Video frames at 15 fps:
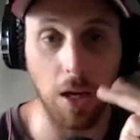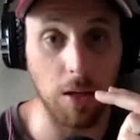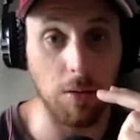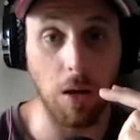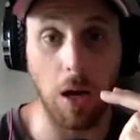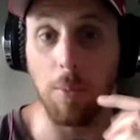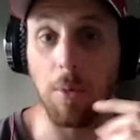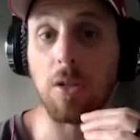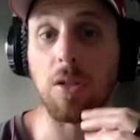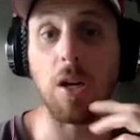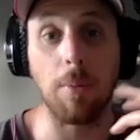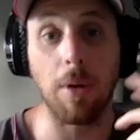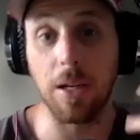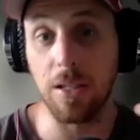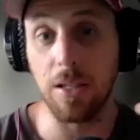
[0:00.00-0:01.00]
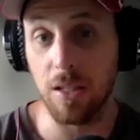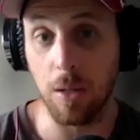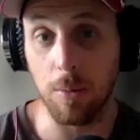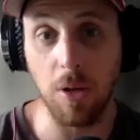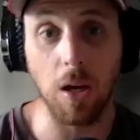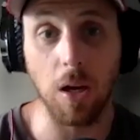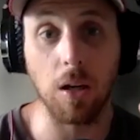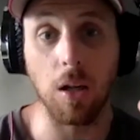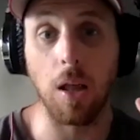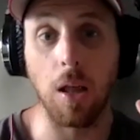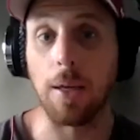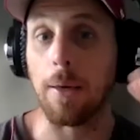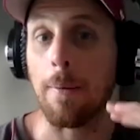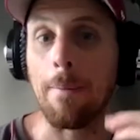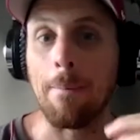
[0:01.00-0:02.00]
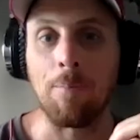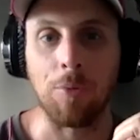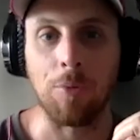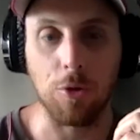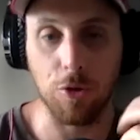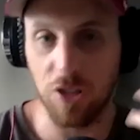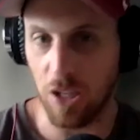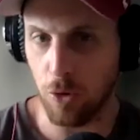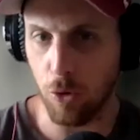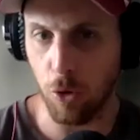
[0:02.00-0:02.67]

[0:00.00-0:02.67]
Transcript: and I'm not talking about insulin, I'm talking like sex